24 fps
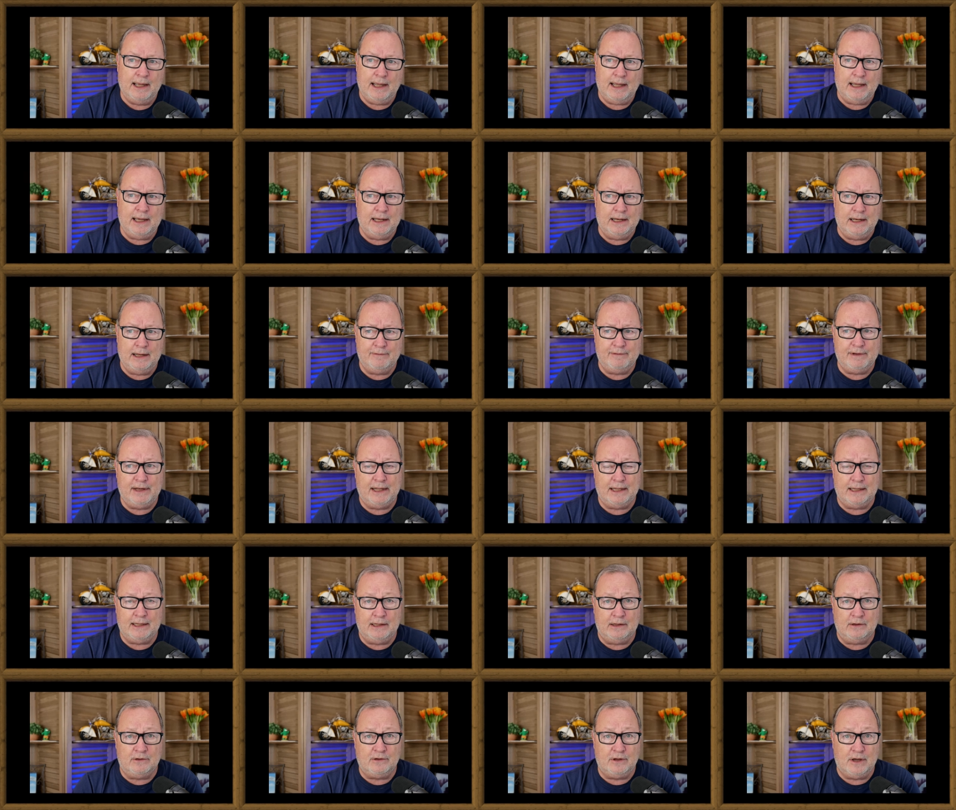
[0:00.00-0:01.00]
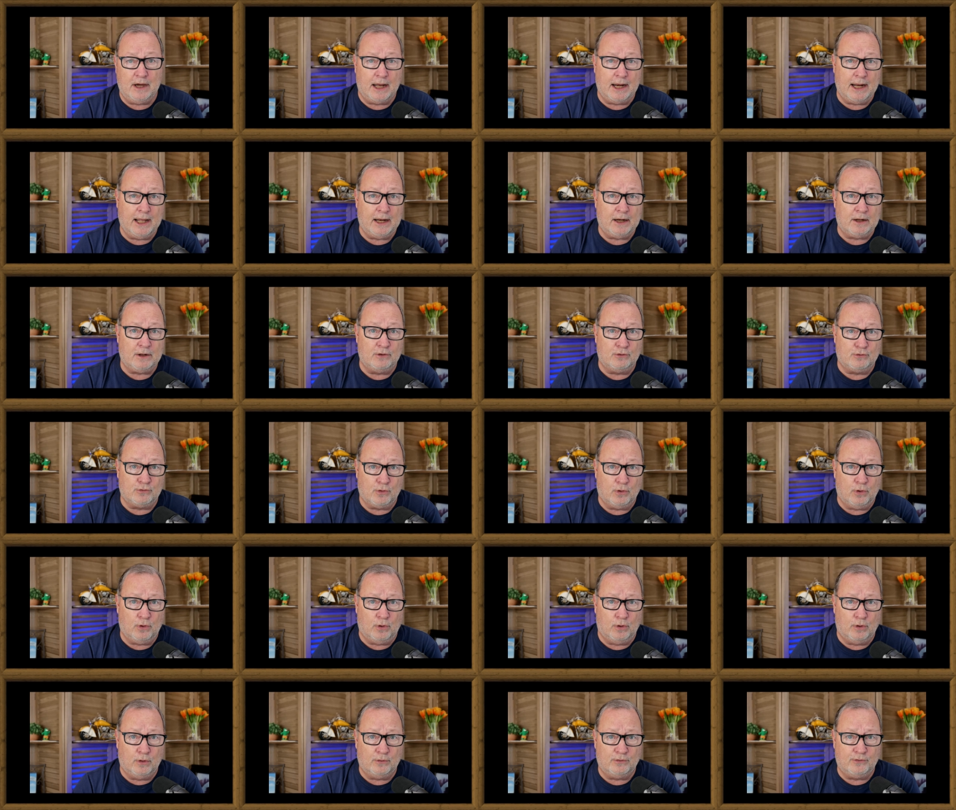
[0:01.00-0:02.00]
and evidently it got out of
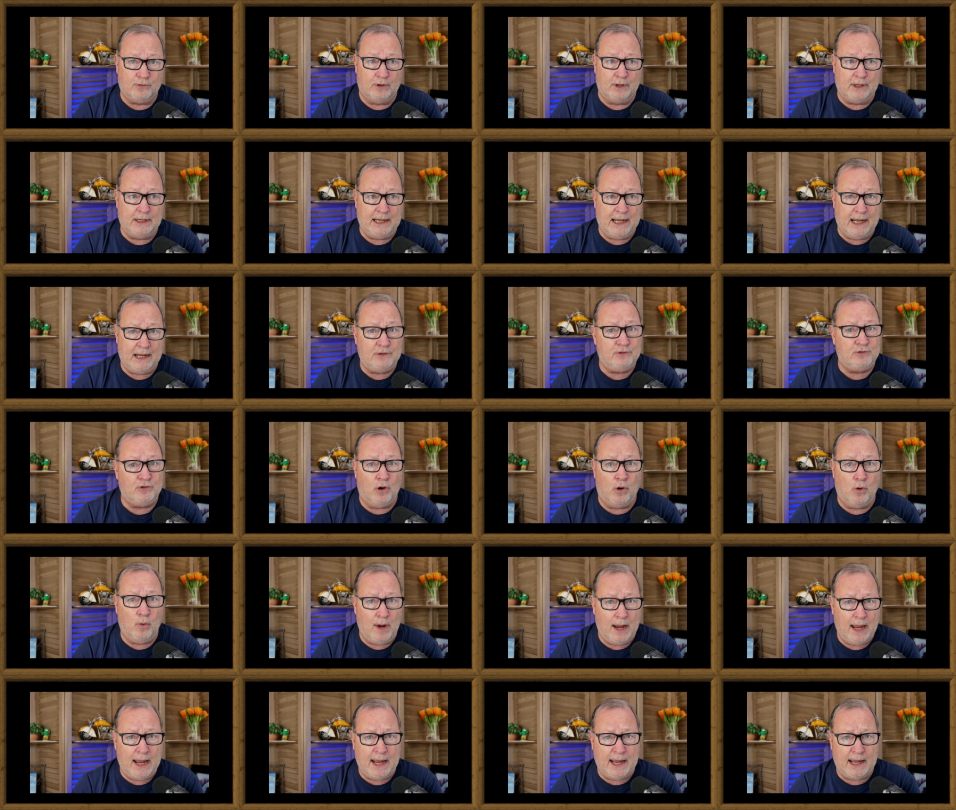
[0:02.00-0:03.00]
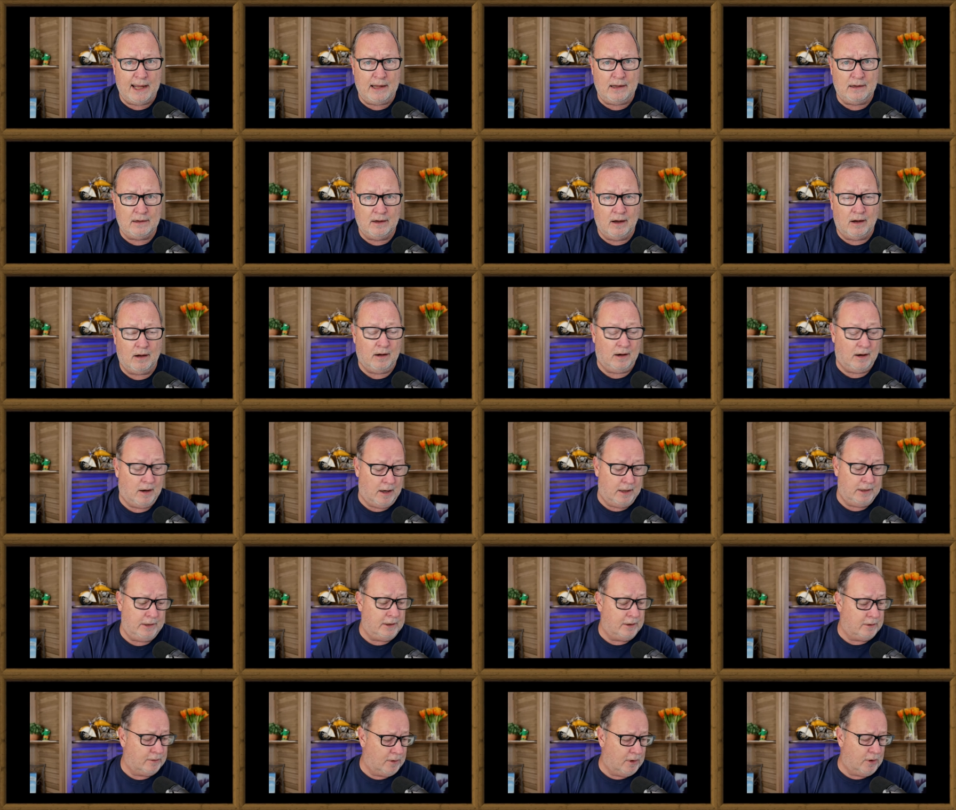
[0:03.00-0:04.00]
control. So the HOA
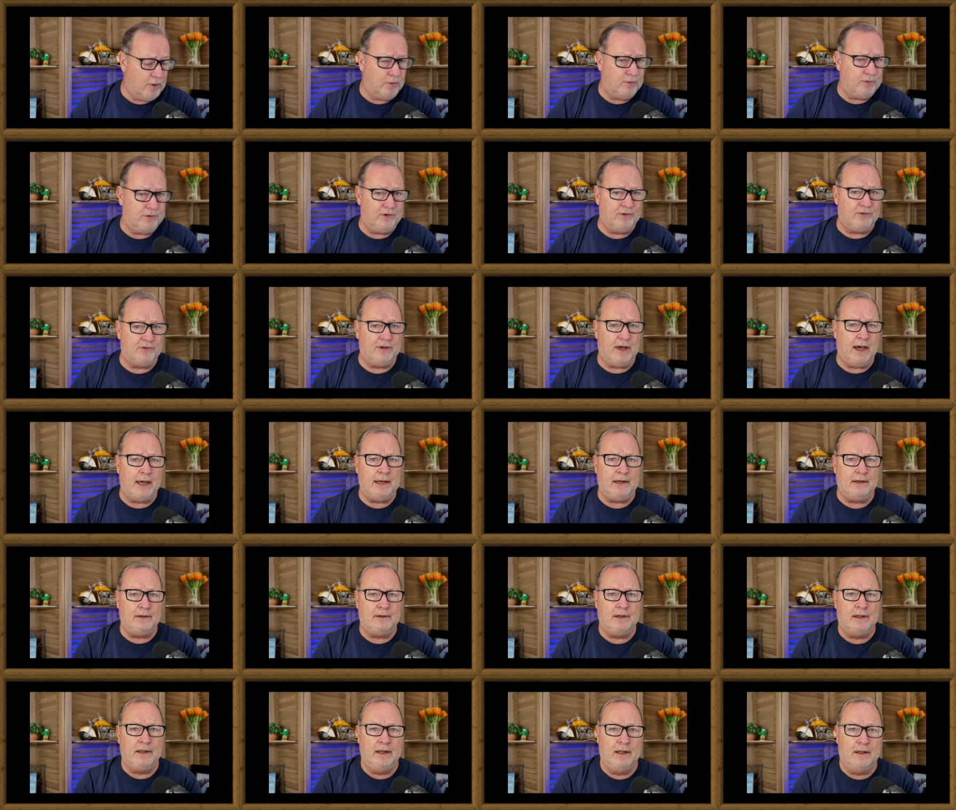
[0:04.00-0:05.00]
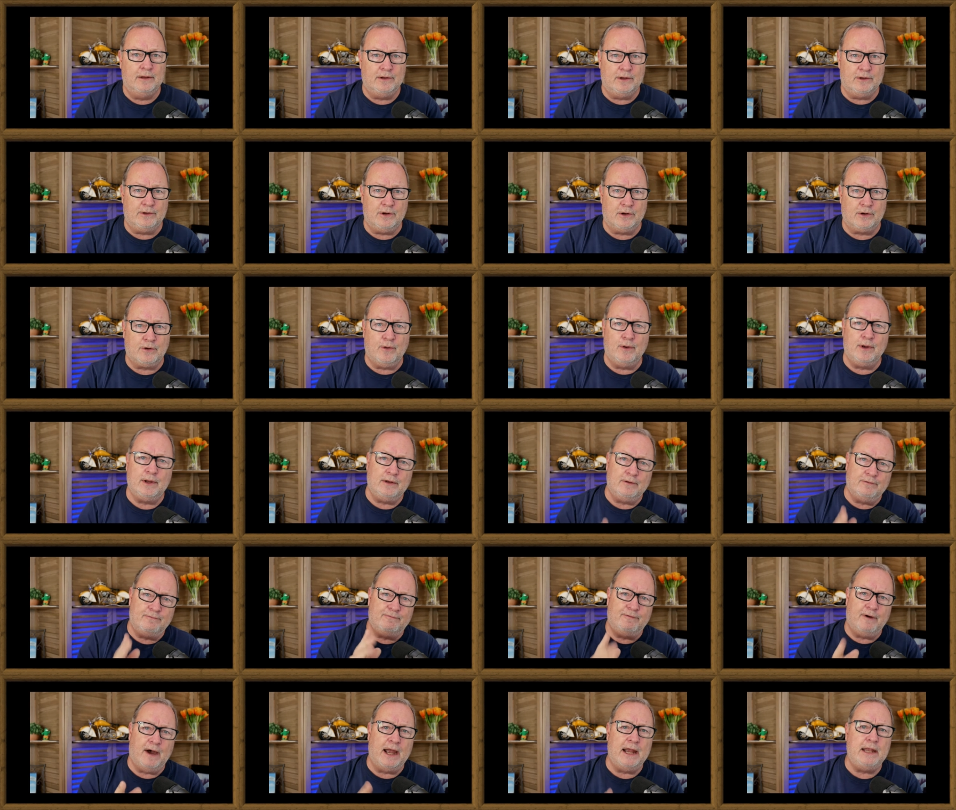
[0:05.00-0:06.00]
on their own decided that they're going to
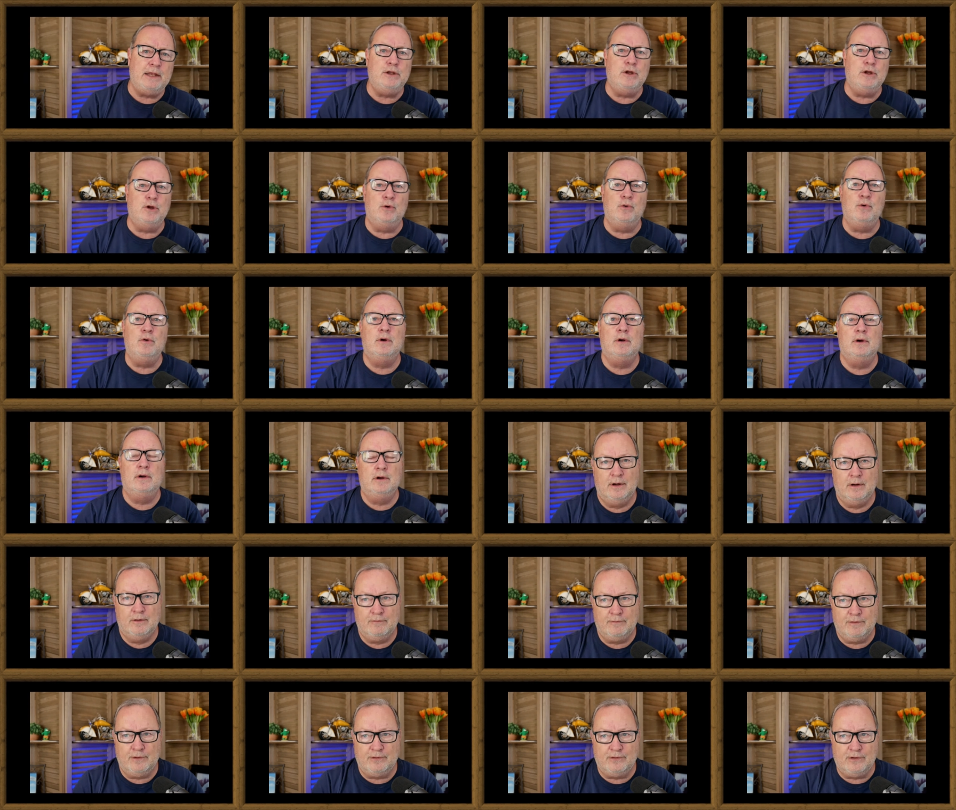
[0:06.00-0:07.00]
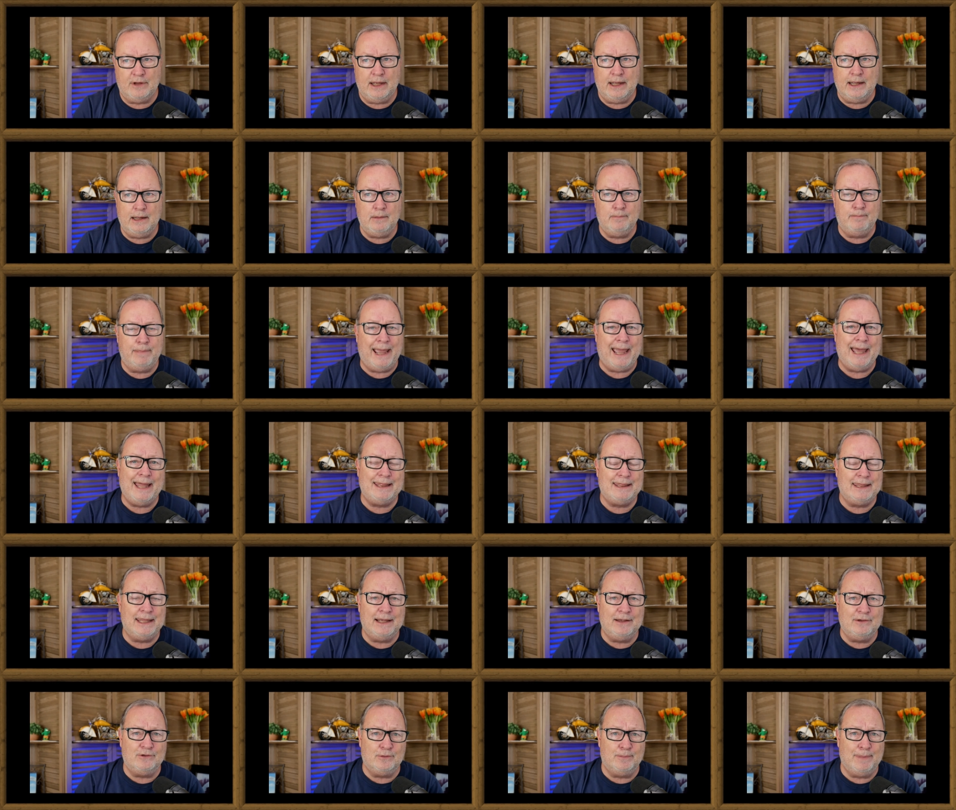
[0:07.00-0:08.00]
fine you for saying bad
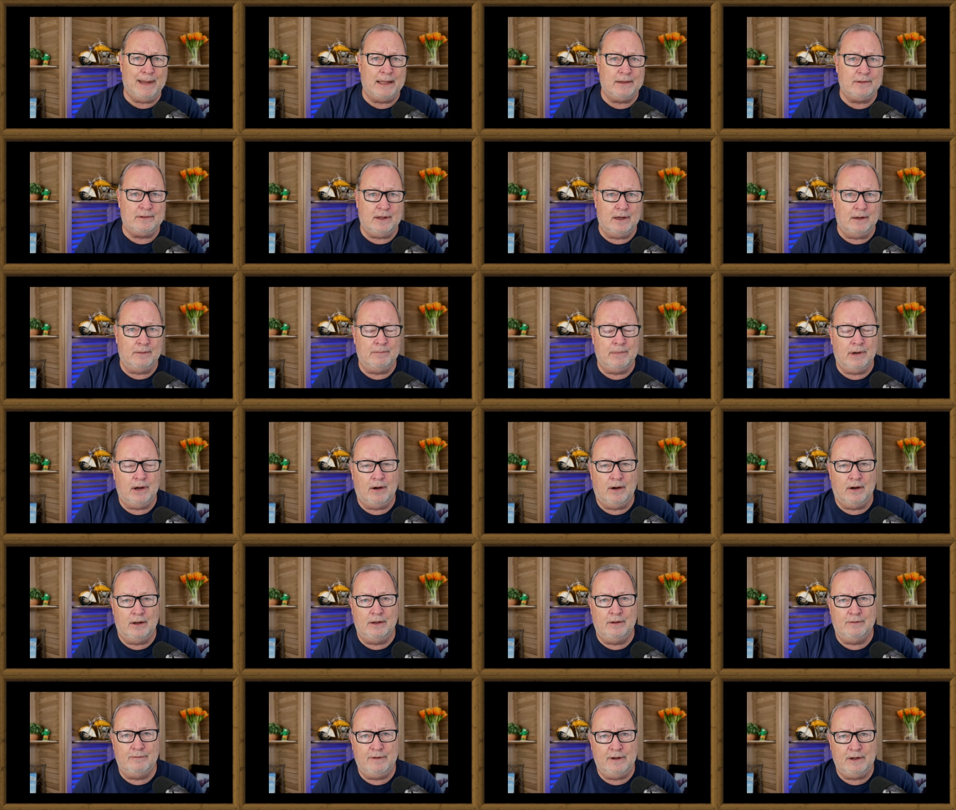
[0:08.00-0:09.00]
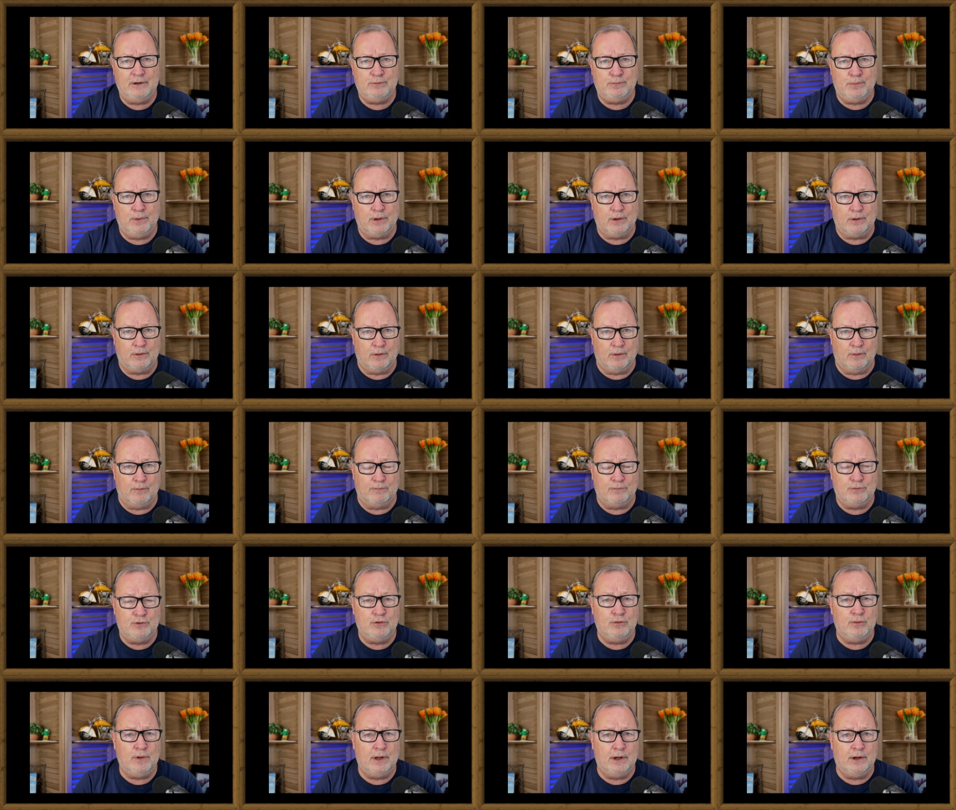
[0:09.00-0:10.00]
things about them on the Facebook group.
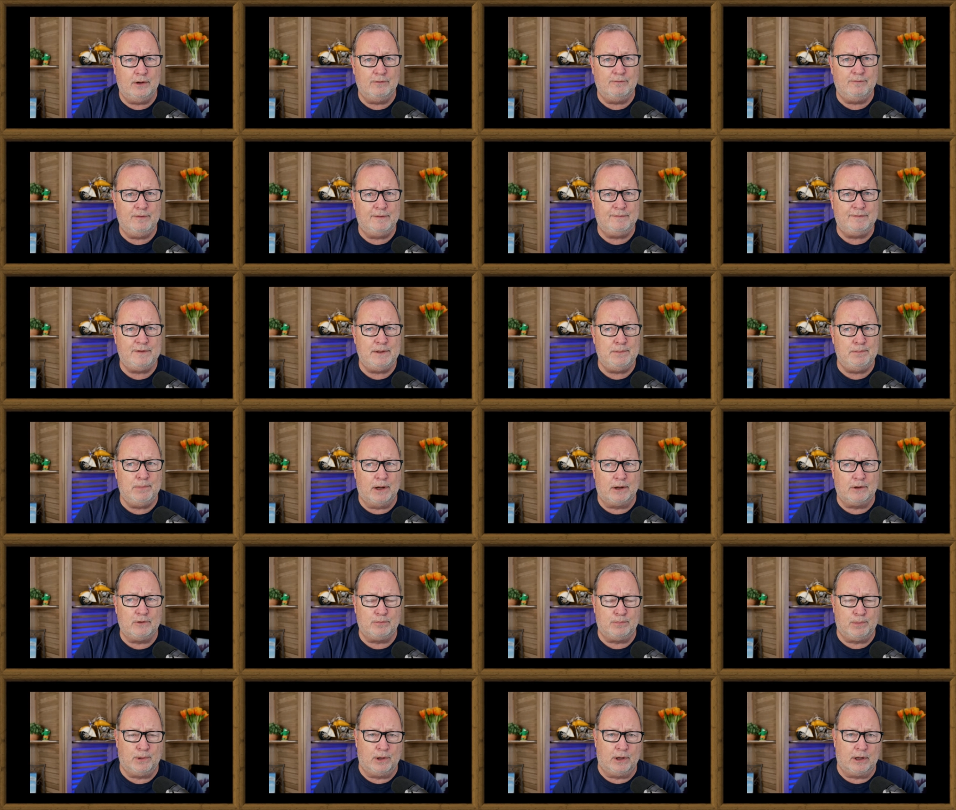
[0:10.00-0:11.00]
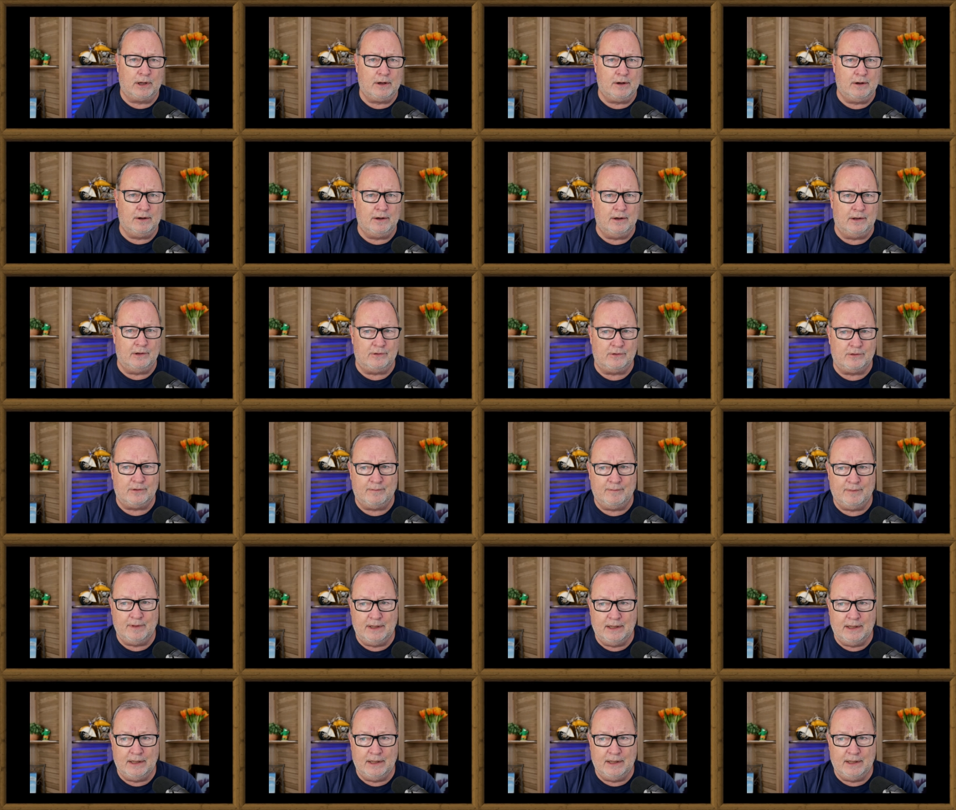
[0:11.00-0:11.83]
250 bucks per occurrence.